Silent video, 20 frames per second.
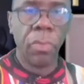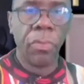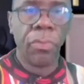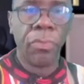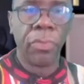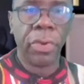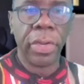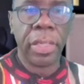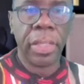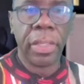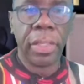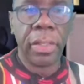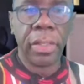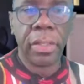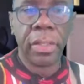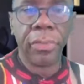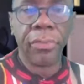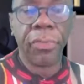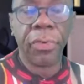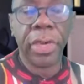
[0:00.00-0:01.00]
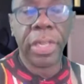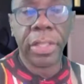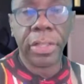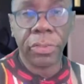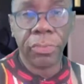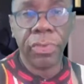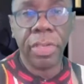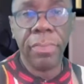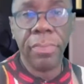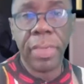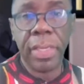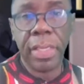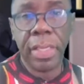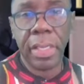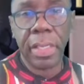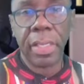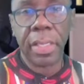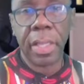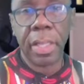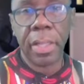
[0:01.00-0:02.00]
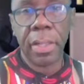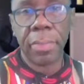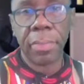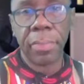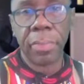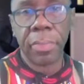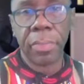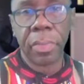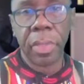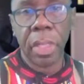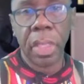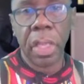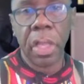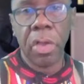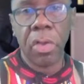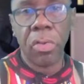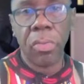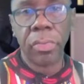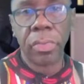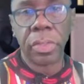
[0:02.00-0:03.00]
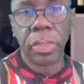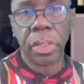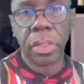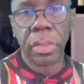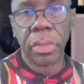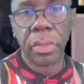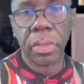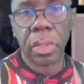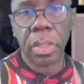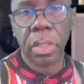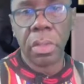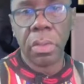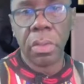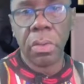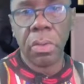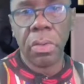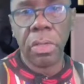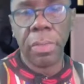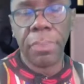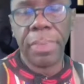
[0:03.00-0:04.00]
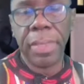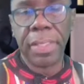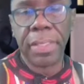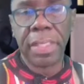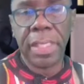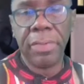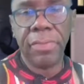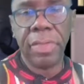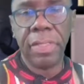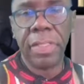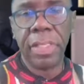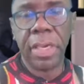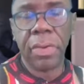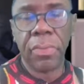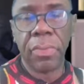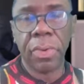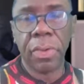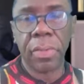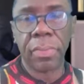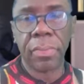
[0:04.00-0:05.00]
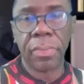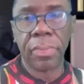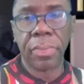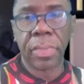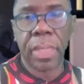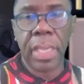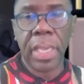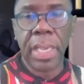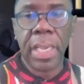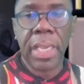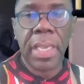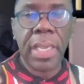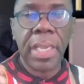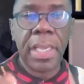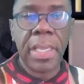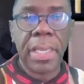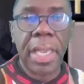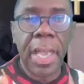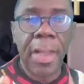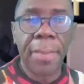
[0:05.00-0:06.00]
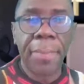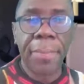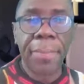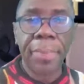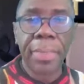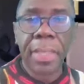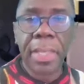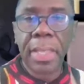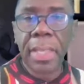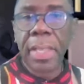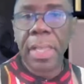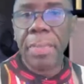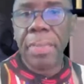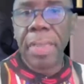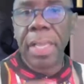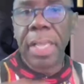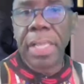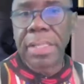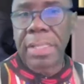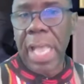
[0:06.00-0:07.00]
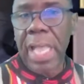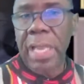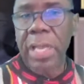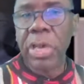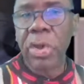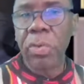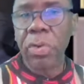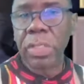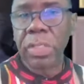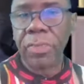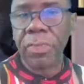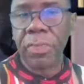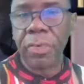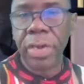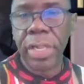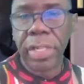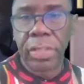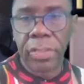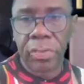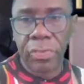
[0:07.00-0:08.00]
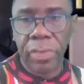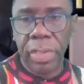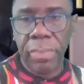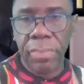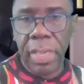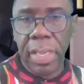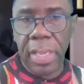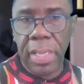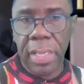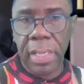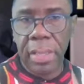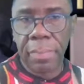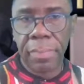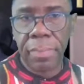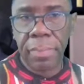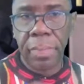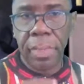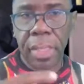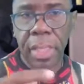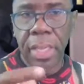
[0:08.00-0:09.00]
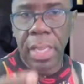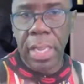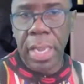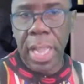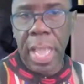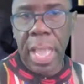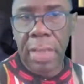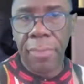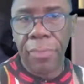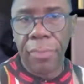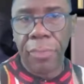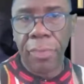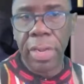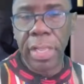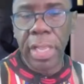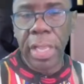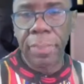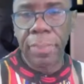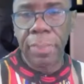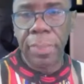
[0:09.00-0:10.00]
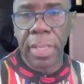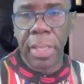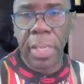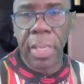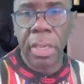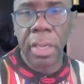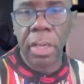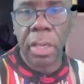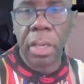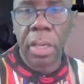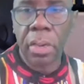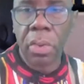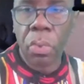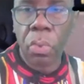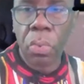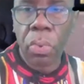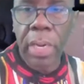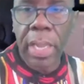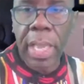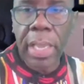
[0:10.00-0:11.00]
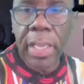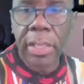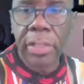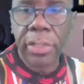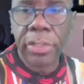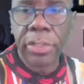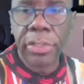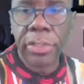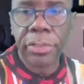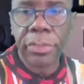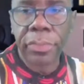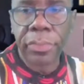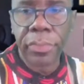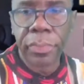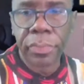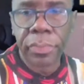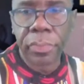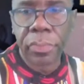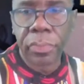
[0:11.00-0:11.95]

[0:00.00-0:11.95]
43 million homes on the Pick TV network. Now, because I know it's 43 million and I have 40 up there, what I can do,